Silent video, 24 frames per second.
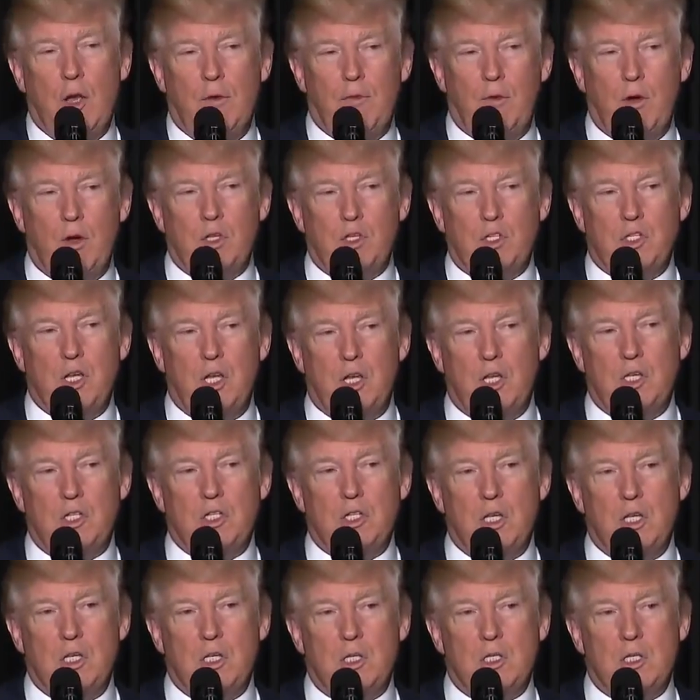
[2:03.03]
of our
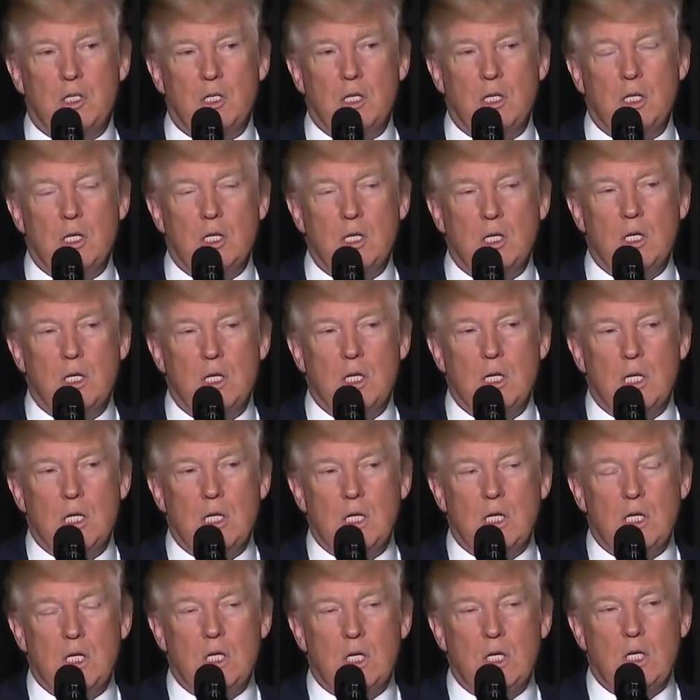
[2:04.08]
citizens,
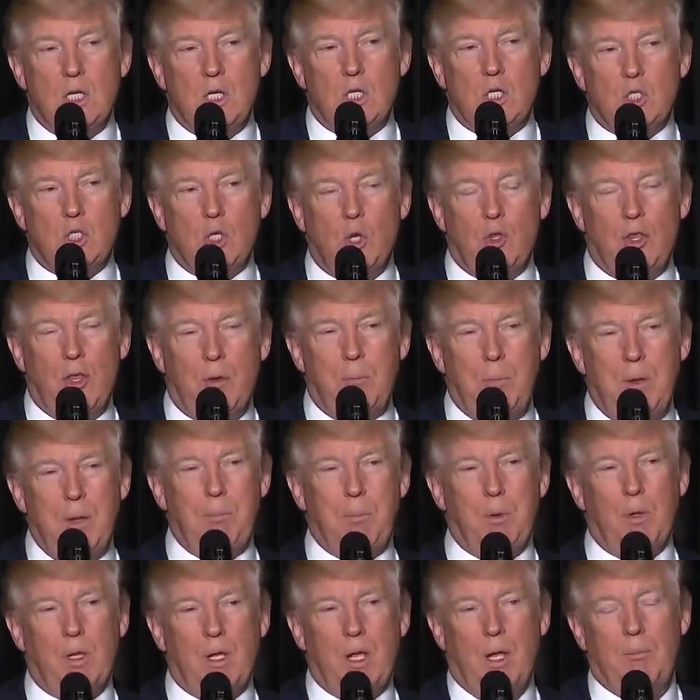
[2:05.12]
so that
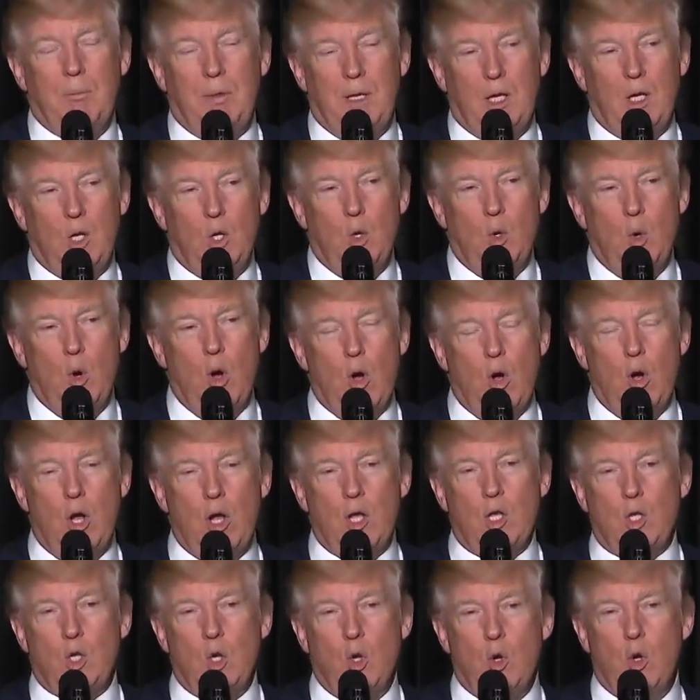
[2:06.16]
people come in who
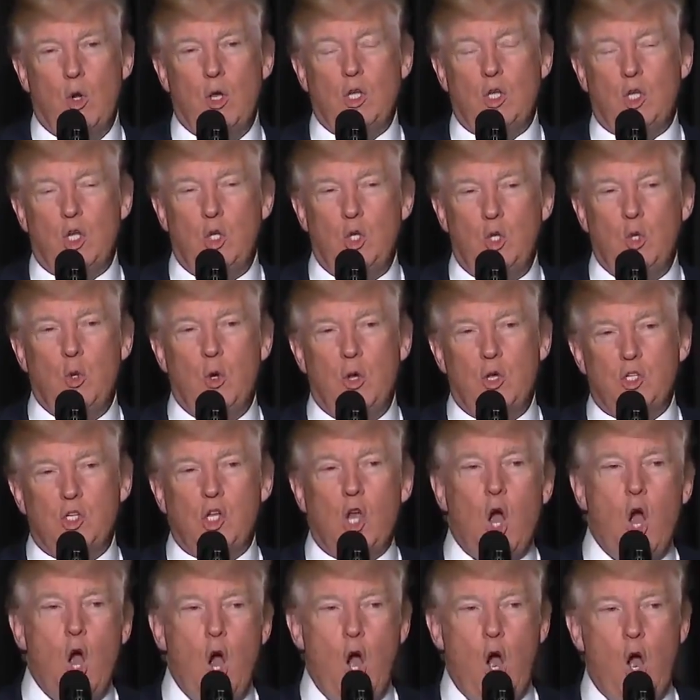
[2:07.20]
aren't going to do us
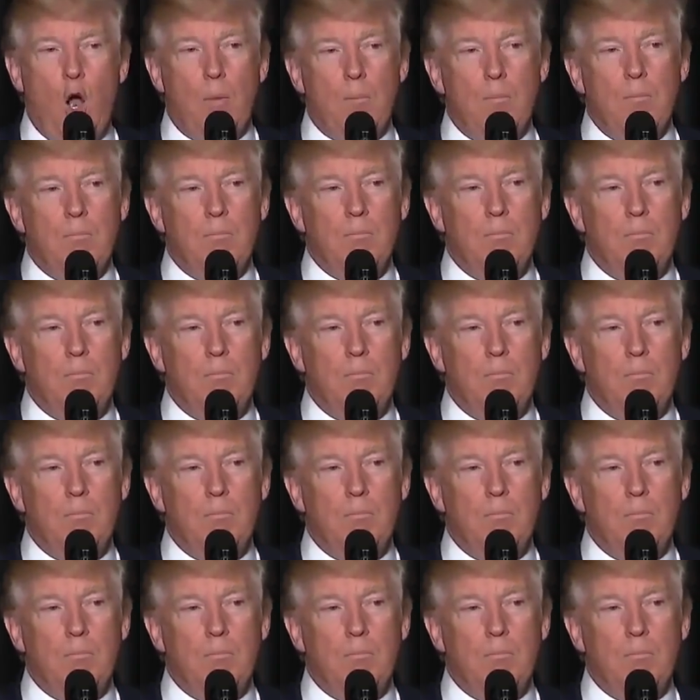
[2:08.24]
harm.